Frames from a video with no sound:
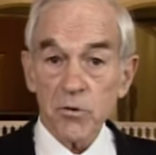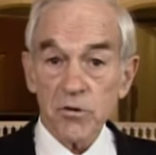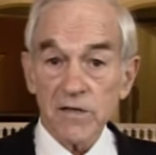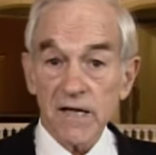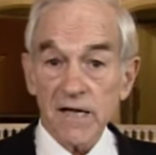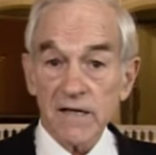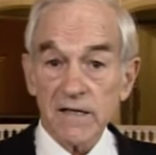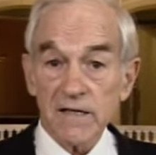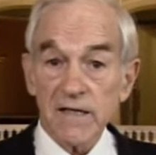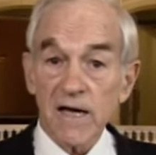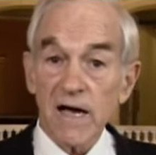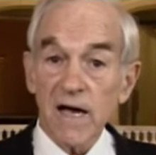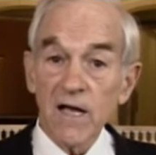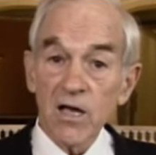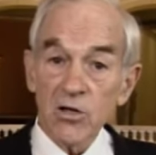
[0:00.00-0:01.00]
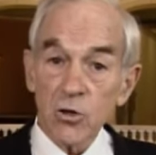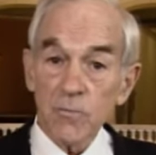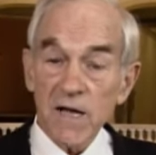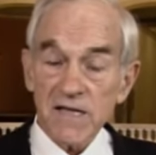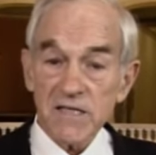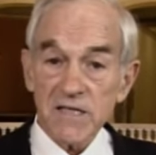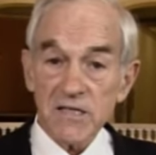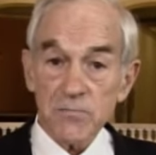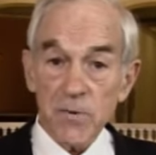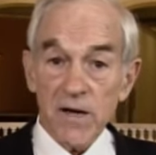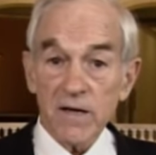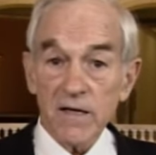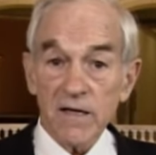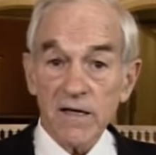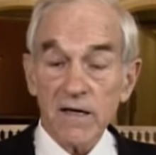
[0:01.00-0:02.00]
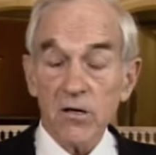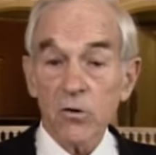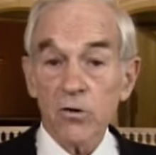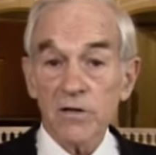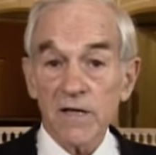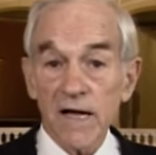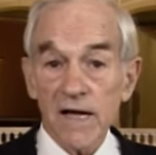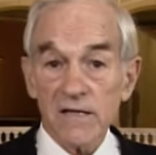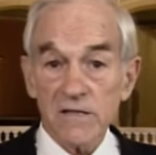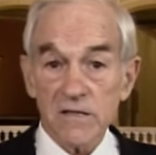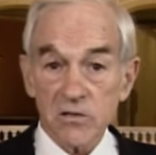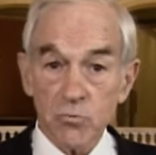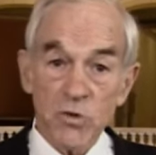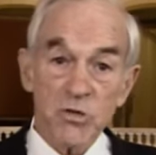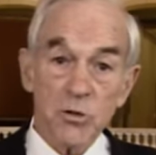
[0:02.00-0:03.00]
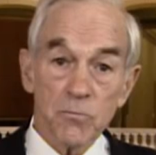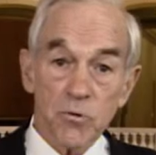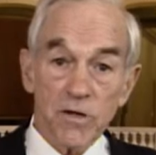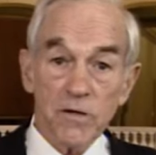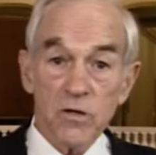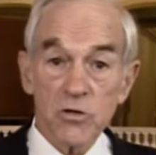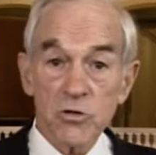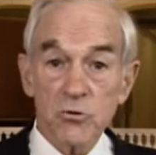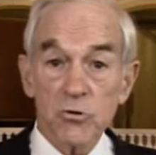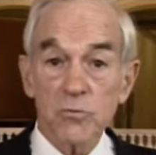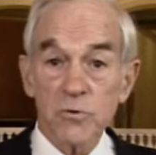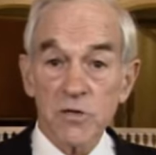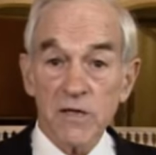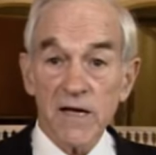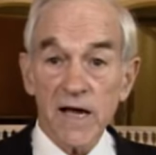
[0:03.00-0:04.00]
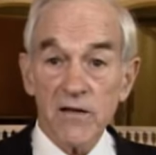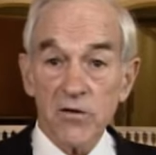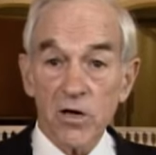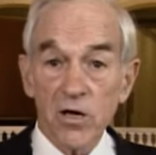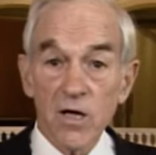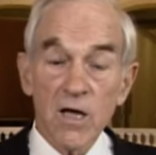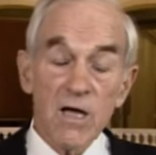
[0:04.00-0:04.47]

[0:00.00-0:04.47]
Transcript: protect domestic spending and lower taxes. We should bring those groups together.